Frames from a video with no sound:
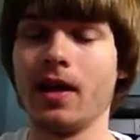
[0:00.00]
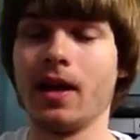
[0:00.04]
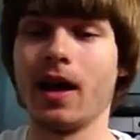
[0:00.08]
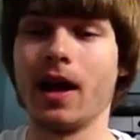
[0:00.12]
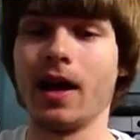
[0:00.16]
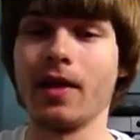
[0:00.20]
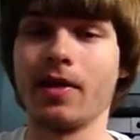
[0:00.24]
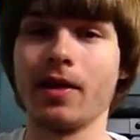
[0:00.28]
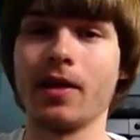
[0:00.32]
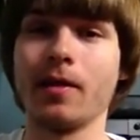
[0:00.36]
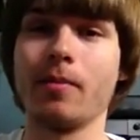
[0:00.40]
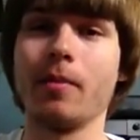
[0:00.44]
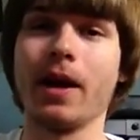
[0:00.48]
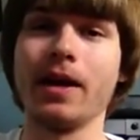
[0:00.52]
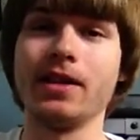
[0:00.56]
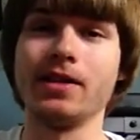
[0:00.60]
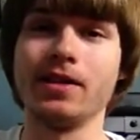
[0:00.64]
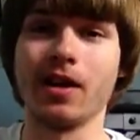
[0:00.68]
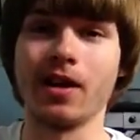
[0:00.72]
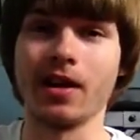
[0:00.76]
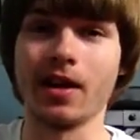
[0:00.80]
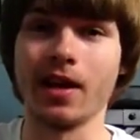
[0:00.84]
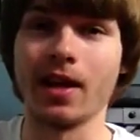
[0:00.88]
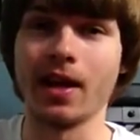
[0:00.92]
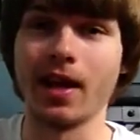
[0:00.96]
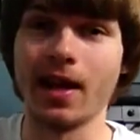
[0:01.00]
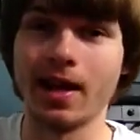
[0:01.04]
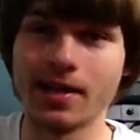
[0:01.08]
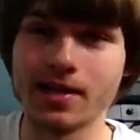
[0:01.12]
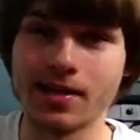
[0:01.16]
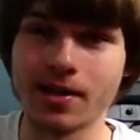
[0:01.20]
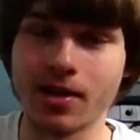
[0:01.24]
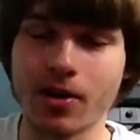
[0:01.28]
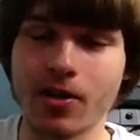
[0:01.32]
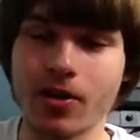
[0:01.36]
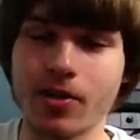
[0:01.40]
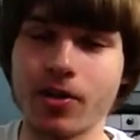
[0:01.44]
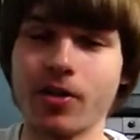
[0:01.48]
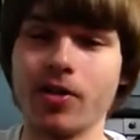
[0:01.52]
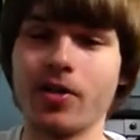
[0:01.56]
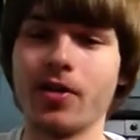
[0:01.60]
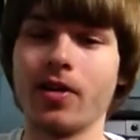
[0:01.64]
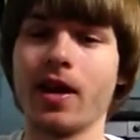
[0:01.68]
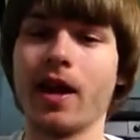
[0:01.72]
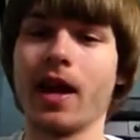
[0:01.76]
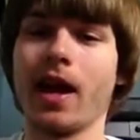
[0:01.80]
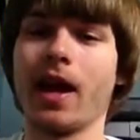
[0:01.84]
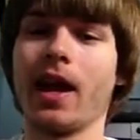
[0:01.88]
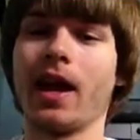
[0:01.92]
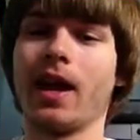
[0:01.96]
I think Maidana hits harder
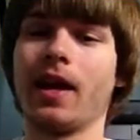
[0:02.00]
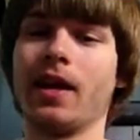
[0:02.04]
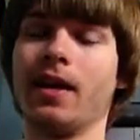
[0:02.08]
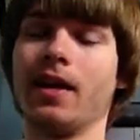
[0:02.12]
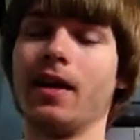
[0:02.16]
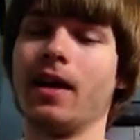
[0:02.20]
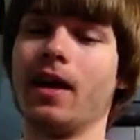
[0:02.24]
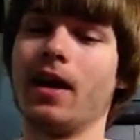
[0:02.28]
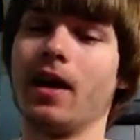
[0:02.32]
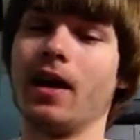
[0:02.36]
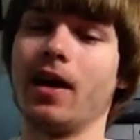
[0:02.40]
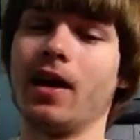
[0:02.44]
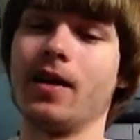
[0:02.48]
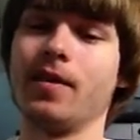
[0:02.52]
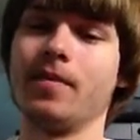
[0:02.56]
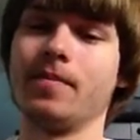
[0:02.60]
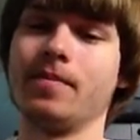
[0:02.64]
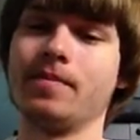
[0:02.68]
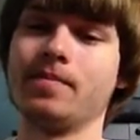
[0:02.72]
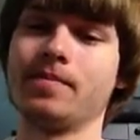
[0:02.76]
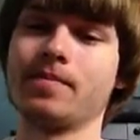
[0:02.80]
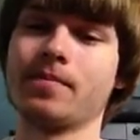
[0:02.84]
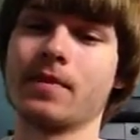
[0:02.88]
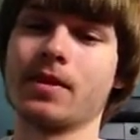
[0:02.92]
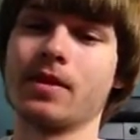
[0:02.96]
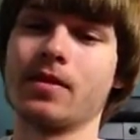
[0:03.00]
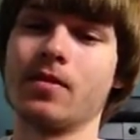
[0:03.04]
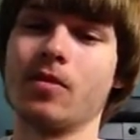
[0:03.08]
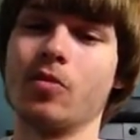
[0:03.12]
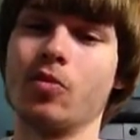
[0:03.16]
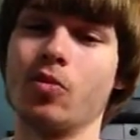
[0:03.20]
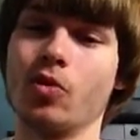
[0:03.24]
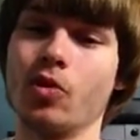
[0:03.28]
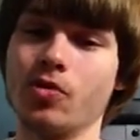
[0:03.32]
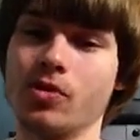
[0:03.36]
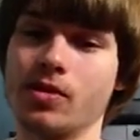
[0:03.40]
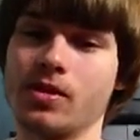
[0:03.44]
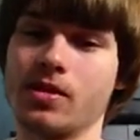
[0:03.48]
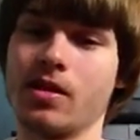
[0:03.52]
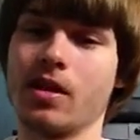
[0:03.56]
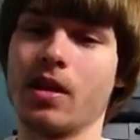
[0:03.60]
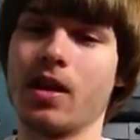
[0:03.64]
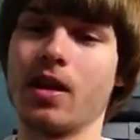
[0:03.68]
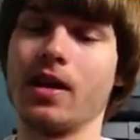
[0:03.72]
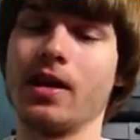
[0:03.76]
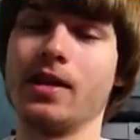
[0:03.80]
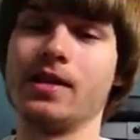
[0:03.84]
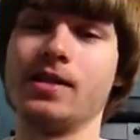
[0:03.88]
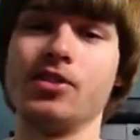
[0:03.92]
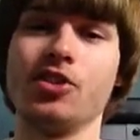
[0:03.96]
and. Uh,
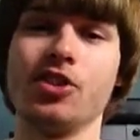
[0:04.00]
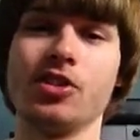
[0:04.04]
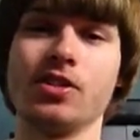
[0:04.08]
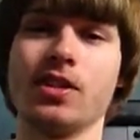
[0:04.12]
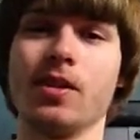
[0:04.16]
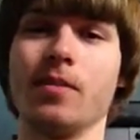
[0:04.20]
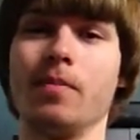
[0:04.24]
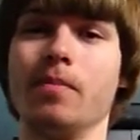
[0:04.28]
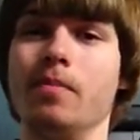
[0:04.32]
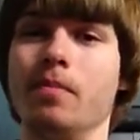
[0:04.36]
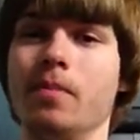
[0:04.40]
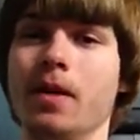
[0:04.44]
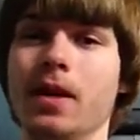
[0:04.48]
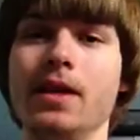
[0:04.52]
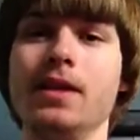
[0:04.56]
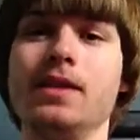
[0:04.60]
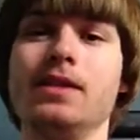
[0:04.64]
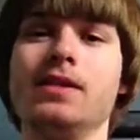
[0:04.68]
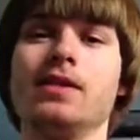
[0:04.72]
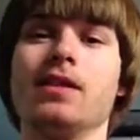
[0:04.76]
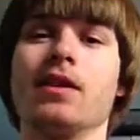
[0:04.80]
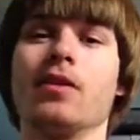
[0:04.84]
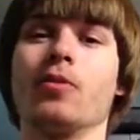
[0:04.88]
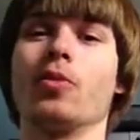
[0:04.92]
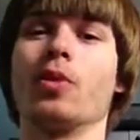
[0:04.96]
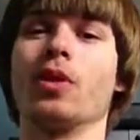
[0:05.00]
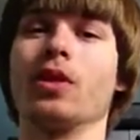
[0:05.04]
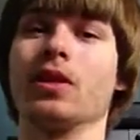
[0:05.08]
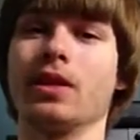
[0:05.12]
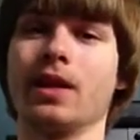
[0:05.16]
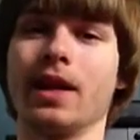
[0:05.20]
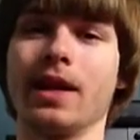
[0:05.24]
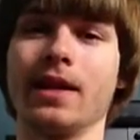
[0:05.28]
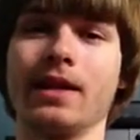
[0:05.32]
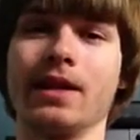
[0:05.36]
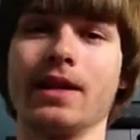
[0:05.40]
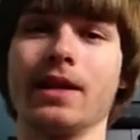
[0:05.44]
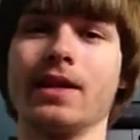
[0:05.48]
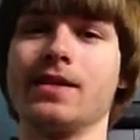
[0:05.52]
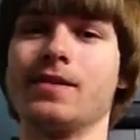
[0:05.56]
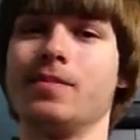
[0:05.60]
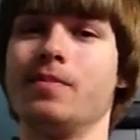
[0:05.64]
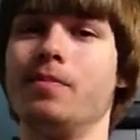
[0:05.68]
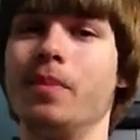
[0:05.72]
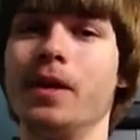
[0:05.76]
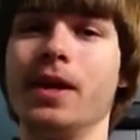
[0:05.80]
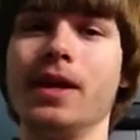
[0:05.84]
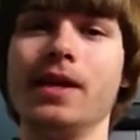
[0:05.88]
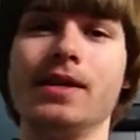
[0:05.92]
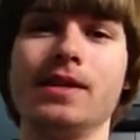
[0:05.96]
Ruslan is just a beast, a relentless
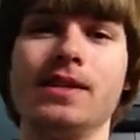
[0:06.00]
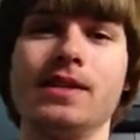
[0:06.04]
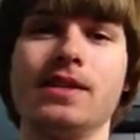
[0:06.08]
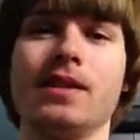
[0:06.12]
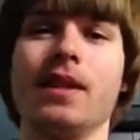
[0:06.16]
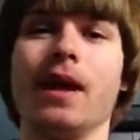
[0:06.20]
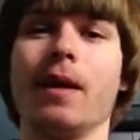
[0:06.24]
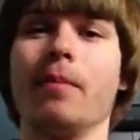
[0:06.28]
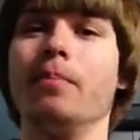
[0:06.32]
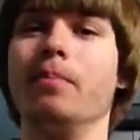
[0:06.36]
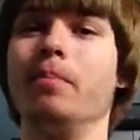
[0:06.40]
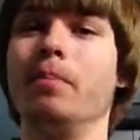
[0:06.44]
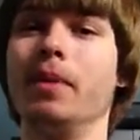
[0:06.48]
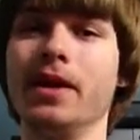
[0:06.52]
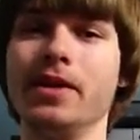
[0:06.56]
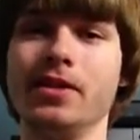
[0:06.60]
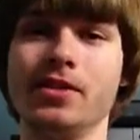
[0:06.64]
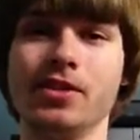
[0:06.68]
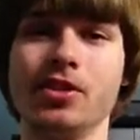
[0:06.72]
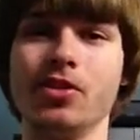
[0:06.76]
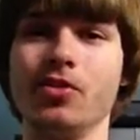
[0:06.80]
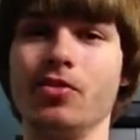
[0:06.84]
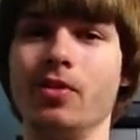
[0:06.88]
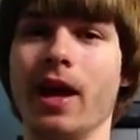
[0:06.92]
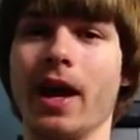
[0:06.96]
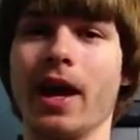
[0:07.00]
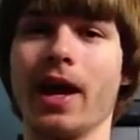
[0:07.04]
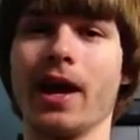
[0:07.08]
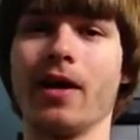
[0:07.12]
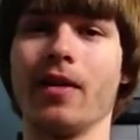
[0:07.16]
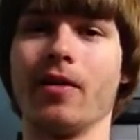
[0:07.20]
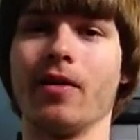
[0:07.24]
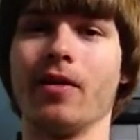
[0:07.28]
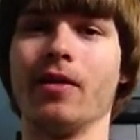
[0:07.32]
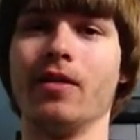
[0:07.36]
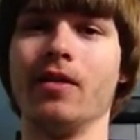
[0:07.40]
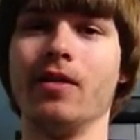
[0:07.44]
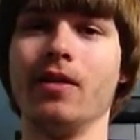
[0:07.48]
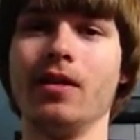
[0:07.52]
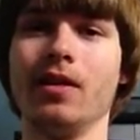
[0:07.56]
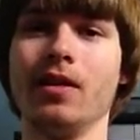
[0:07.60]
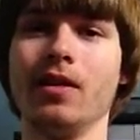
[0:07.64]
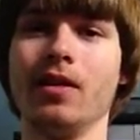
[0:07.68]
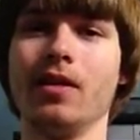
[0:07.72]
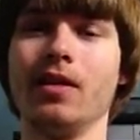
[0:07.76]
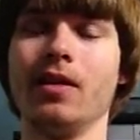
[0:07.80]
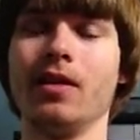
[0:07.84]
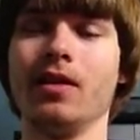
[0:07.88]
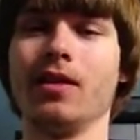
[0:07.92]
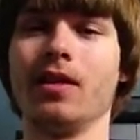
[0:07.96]
beast that beats you down.
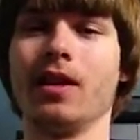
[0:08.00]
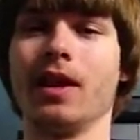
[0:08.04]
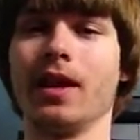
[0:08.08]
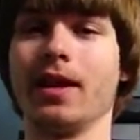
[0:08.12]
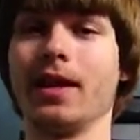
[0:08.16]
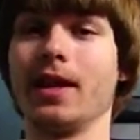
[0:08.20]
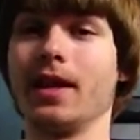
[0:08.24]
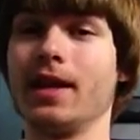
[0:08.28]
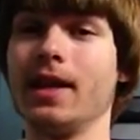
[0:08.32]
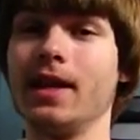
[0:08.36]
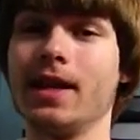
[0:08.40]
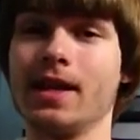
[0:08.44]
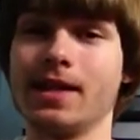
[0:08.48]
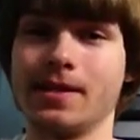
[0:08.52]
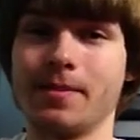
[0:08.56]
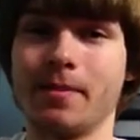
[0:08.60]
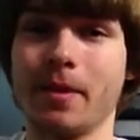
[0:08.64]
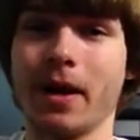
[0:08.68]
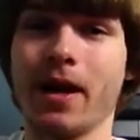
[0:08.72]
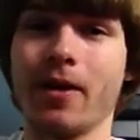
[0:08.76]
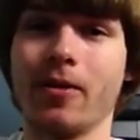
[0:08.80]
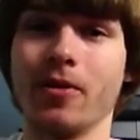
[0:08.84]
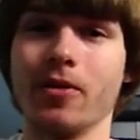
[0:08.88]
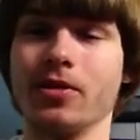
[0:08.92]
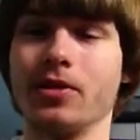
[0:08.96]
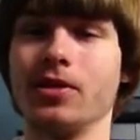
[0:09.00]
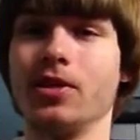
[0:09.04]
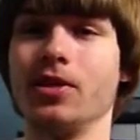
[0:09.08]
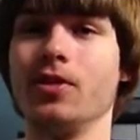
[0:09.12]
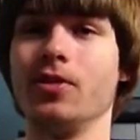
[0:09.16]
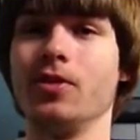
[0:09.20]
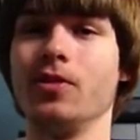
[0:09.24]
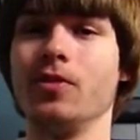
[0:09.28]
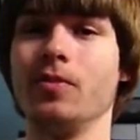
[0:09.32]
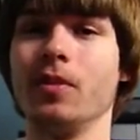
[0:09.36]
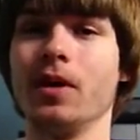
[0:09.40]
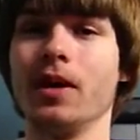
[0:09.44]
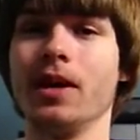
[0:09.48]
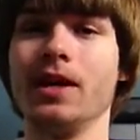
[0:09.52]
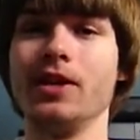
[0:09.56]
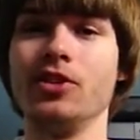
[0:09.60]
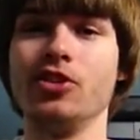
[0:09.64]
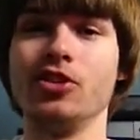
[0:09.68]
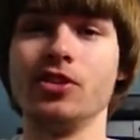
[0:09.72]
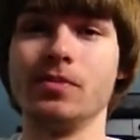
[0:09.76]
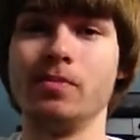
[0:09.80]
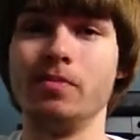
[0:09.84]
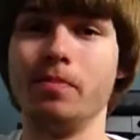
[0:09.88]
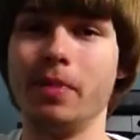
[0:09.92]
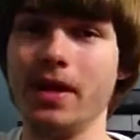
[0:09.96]
Like, and he has power too, but he
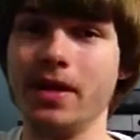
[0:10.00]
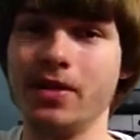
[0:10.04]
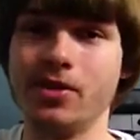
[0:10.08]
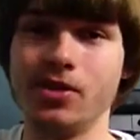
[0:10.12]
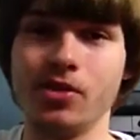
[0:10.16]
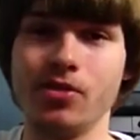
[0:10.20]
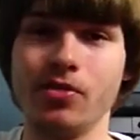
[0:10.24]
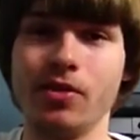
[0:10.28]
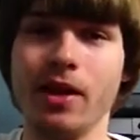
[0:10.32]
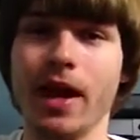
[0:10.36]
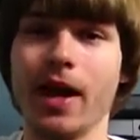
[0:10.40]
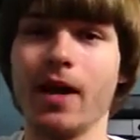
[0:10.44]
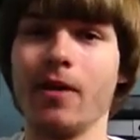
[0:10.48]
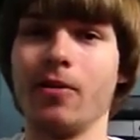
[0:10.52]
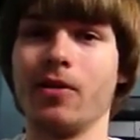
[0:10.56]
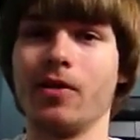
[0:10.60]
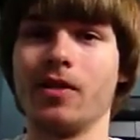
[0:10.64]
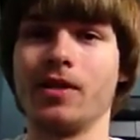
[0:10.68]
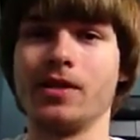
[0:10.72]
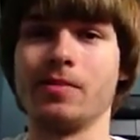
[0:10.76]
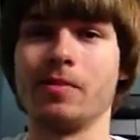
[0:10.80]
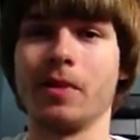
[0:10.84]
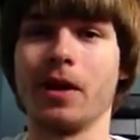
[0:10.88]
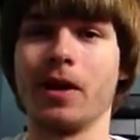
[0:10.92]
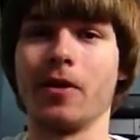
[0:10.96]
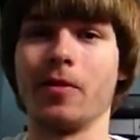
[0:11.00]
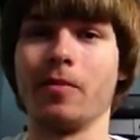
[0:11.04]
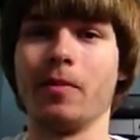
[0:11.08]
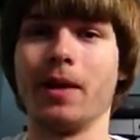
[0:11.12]
just beats you down with his power.